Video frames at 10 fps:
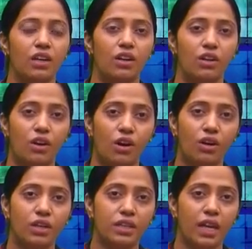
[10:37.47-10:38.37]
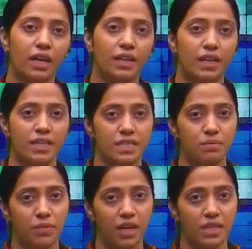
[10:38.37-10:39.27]
Log tan x
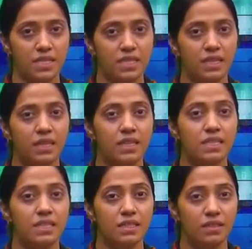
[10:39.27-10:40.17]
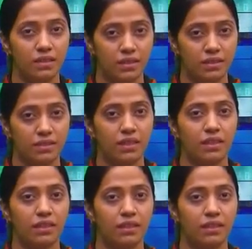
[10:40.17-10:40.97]
plus c.